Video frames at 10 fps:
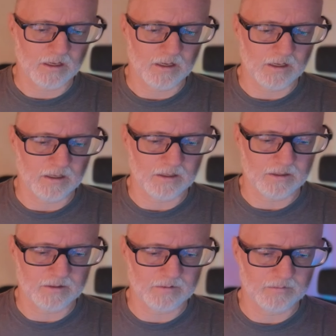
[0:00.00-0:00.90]

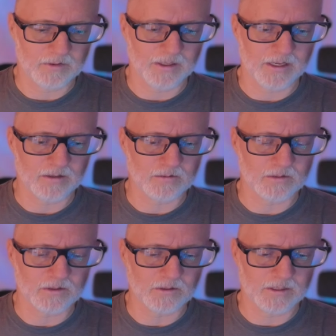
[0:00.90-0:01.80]
Uh, but I don't
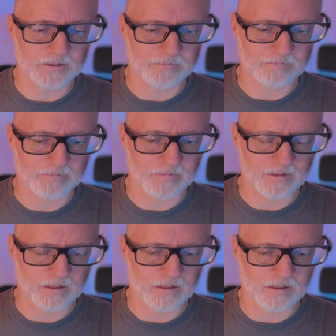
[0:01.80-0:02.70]
do it
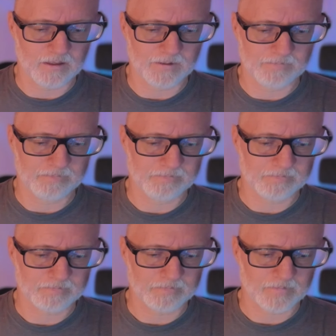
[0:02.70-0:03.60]
um,
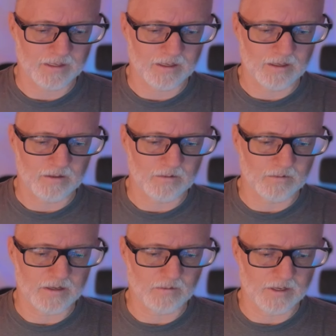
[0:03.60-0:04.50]

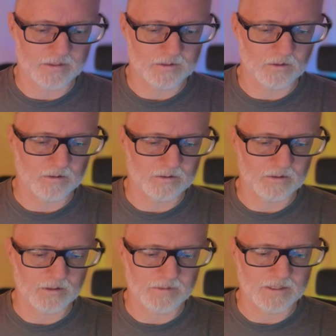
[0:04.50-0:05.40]
right away. So so
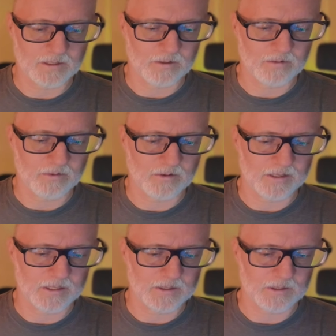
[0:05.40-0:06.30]
let me tell you the
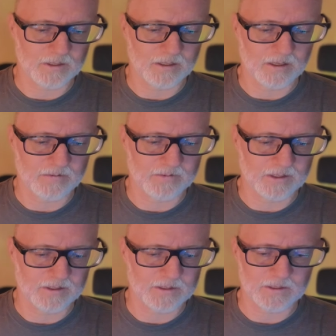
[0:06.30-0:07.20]
variation that I've
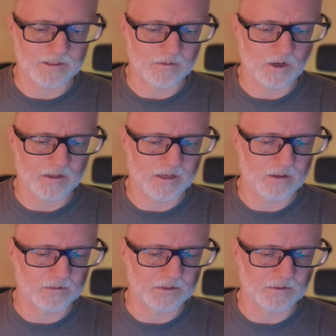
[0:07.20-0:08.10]
done. This why the hell
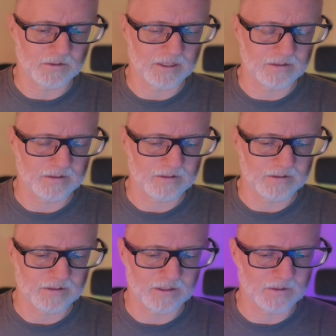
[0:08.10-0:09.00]
would you do that?
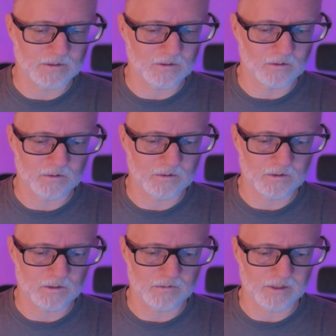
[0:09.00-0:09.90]
That is so
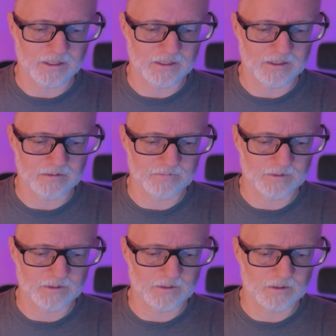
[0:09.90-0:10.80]
such a bad idea.
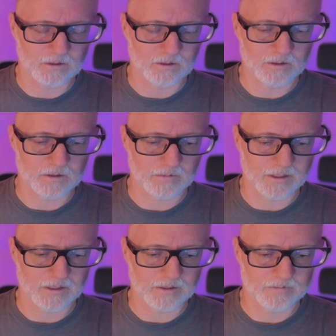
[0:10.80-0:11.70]
It is such a bad
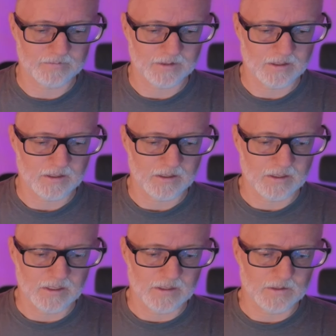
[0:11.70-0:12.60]
idea.
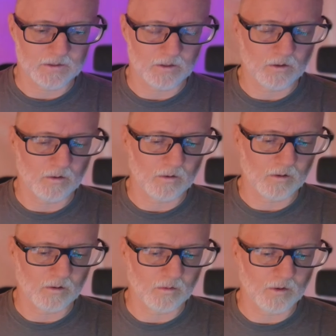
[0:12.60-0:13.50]
So
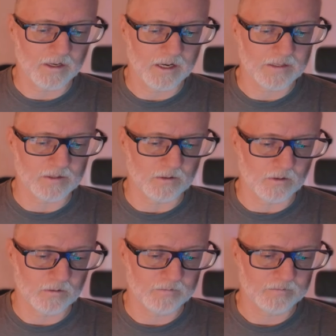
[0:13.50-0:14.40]
what I
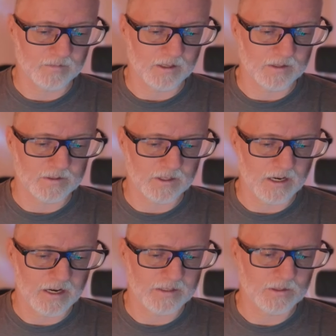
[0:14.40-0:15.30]
do is
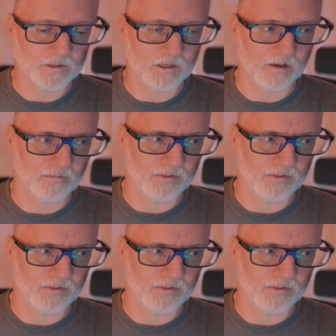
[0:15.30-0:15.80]
I skip.